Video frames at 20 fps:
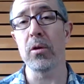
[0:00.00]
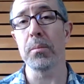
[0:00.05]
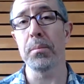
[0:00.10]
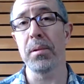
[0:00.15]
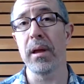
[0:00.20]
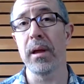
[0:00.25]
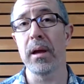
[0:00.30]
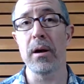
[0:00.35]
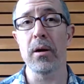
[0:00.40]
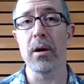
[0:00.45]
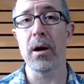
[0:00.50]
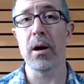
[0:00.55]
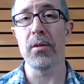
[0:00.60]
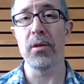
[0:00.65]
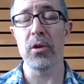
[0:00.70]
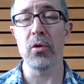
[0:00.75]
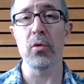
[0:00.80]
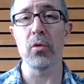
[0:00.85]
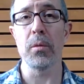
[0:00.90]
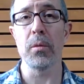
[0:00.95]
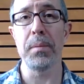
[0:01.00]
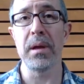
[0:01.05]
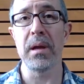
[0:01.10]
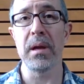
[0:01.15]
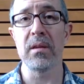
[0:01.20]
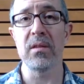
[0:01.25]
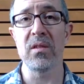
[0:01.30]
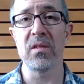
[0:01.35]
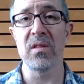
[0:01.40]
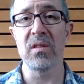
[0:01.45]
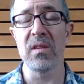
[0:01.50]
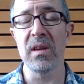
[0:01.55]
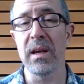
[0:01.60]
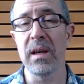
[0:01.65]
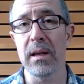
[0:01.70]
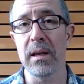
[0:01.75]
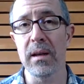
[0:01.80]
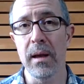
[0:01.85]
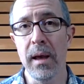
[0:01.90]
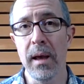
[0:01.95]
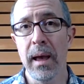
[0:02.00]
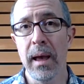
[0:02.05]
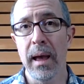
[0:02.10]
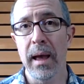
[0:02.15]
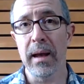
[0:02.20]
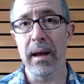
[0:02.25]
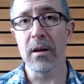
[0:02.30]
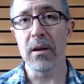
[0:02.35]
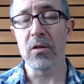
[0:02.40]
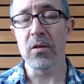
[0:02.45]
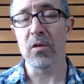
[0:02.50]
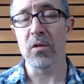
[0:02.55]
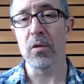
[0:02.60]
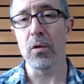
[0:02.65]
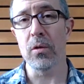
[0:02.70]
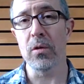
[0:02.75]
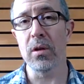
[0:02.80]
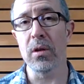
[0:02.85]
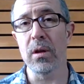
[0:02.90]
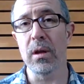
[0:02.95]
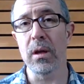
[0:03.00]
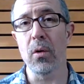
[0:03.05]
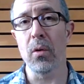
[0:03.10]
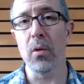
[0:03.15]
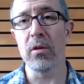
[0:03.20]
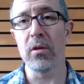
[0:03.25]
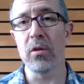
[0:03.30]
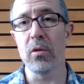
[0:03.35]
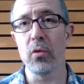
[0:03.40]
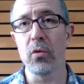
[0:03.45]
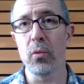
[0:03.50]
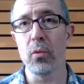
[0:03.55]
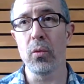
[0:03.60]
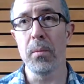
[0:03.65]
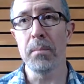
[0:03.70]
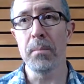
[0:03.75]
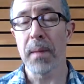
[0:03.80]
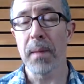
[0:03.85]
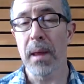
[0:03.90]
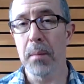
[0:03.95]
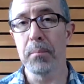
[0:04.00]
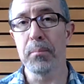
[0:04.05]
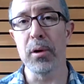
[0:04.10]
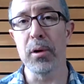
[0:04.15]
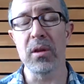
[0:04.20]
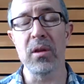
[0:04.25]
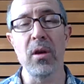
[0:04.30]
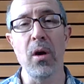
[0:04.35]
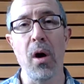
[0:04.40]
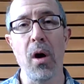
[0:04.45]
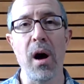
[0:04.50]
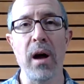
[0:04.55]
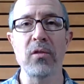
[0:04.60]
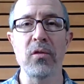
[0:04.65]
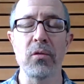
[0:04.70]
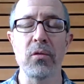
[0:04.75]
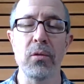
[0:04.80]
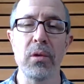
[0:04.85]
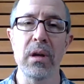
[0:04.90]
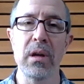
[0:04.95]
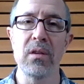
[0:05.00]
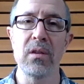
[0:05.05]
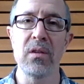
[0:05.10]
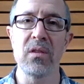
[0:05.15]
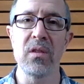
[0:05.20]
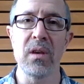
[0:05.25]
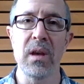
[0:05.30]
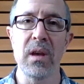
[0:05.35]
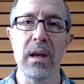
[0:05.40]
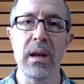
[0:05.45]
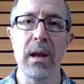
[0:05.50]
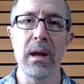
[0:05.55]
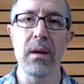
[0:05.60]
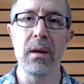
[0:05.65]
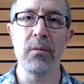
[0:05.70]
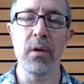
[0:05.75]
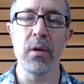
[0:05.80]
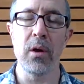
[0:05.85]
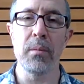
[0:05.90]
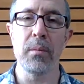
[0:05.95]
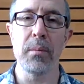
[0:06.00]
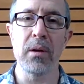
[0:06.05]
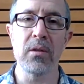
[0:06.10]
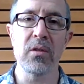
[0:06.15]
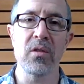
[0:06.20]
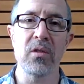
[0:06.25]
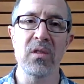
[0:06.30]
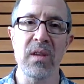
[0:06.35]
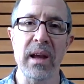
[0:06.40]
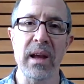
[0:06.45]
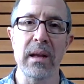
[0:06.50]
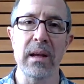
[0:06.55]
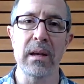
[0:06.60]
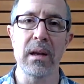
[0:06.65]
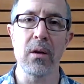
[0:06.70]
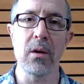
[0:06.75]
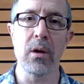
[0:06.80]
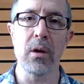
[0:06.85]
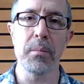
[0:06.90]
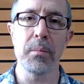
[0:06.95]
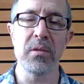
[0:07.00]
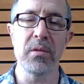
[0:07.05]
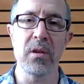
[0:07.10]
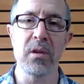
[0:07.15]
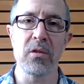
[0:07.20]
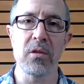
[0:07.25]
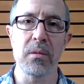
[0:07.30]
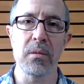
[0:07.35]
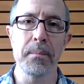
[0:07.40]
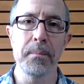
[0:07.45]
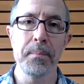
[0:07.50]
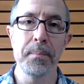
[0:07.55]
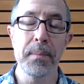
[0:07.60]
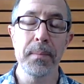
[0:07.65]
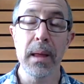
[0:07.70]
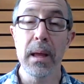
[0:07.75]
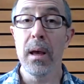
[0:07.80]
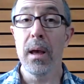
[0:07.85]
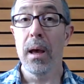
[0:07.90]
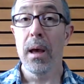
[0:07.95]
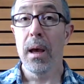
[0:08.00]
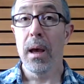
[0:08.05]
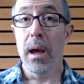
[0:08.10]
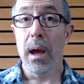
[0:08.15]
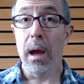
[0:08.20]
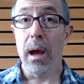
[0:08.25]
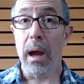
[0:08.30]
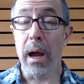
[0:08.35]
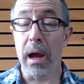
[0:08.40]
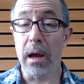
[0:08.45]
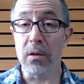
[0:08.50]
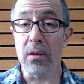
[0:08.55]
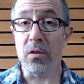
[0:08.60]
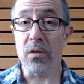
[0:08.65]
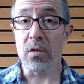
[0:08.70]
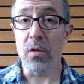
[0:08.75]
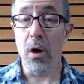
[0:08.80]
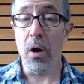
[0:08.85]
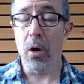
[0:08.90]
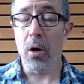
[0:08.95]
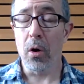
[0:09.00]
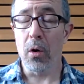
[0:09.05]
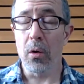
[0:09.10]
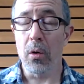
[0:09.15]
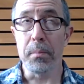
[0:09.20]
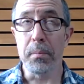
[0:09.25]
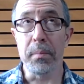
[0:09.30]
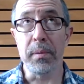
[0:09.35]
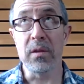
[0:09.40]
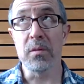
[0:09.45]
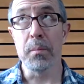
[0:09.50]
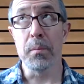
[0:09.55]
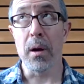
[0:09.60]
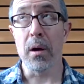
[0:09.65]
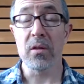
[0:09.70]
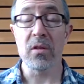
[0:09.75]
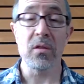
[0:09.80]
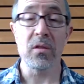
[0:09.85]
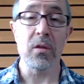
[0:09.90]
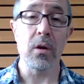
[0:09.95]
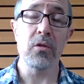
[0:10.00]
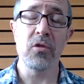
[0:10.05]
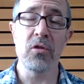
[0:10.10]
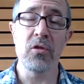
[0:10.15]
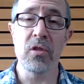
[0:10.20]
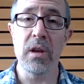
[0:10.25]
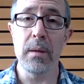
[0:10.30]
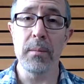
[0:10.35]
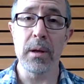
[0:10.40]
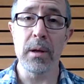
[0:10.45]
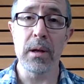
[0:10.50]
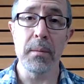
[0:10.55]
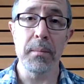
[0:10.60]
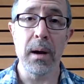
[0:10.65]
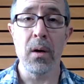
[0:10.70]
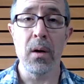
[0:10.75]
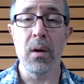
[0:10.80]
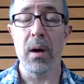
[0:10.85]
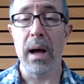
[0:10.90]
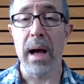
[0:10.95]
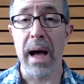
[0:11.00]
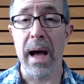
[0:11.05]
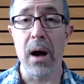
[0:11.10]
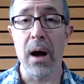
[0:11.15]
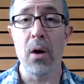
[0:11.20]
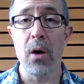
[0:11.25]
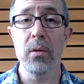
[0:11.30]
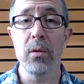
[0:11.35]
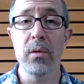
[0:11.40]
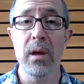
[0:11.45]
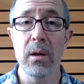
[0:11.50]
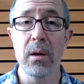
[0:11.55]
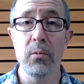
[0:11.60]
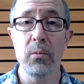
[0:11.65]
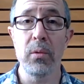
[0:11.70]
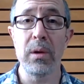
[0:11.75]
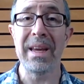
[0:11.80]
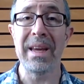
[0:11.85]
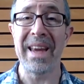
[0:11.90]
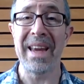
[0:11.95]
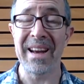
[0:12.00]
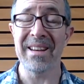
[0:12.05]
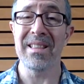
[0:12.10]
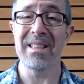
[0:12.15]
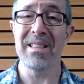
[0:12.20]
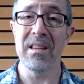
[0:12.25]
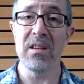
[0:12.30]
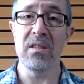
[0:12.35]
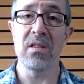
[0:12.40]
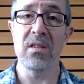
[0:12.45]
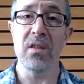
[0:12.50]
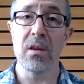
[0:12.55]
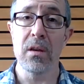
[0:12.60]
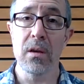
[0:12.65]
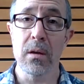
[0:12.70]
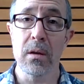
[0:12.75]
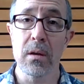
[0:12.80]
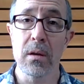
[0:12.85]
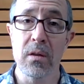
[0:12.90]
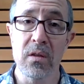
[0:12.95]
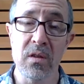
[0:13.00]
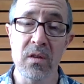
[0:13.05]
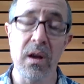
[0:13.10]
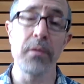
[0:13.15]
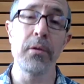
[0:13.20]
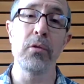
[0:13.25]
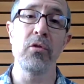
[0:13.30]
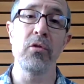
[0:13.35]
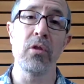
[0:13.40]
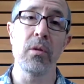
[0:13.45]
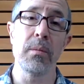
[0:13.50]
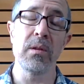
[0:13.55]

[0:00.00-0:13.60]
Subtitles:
player on the European scene, and it is certainly going to put the Austrians in a very much secondary position. And so Bismarck starts scheming about how can we get these southern German